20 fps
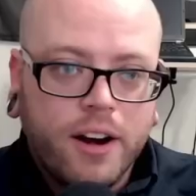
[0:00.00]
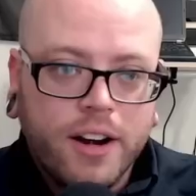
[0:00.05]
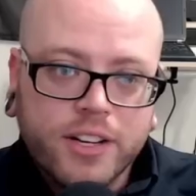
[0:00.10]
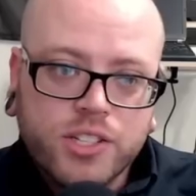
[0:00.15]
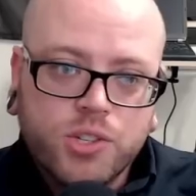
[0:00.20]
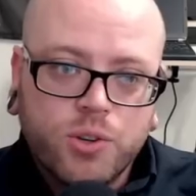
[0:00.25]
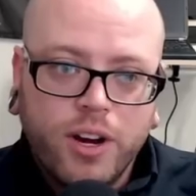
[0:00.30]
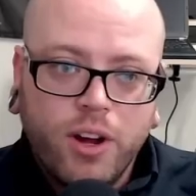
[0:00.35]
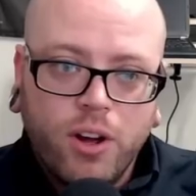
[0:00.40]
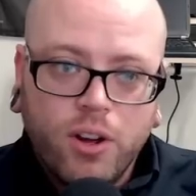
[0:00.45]
Our
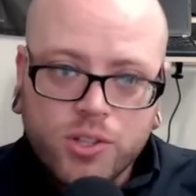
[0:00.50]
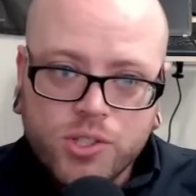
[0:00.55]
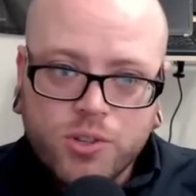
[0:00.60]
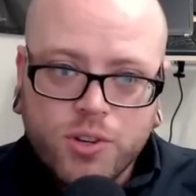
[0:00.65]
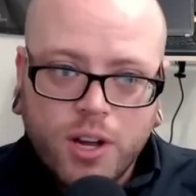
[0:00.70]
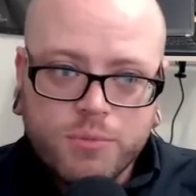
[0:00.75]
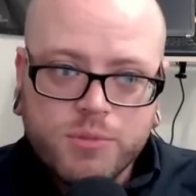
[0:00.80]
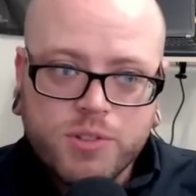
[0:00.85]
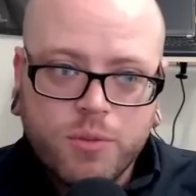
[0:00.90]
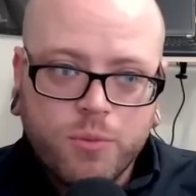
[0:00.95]
next story also
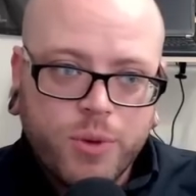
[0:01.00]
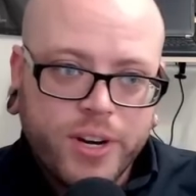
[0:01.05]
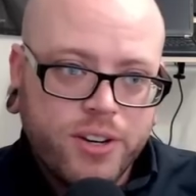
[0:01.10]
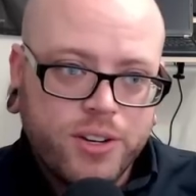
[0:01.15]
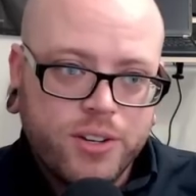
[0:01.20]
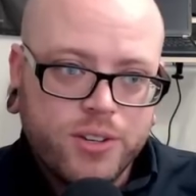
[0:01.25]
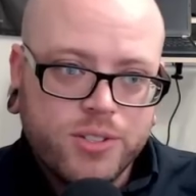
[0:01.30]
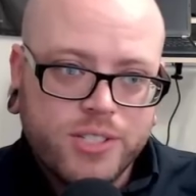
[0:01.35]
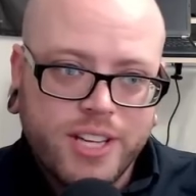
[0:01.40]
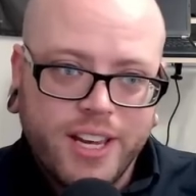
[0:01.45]
comes from
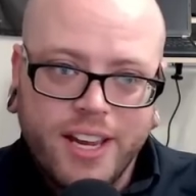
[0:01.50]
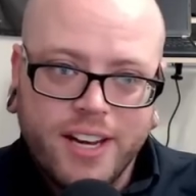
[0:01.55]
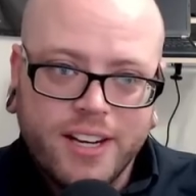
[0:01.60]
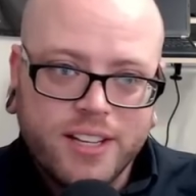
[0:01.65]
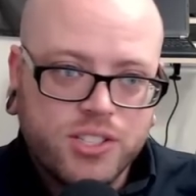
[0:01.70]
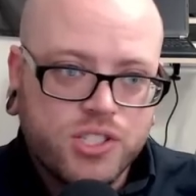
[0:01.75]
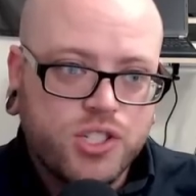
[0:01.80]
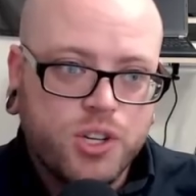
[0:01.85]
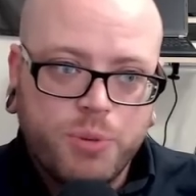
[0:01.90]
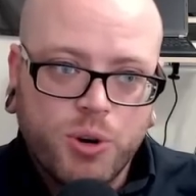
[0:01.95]
Windows, and
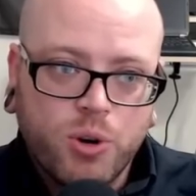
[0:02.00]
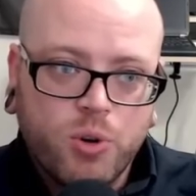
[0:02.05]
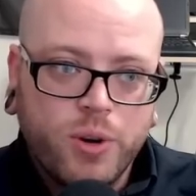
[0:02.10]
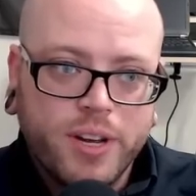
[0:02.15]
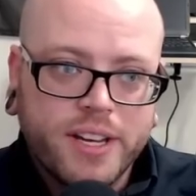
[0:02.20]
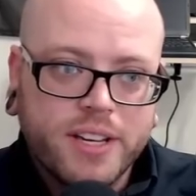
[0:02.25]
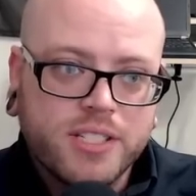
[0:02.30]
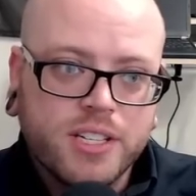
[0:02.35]
it's super quick.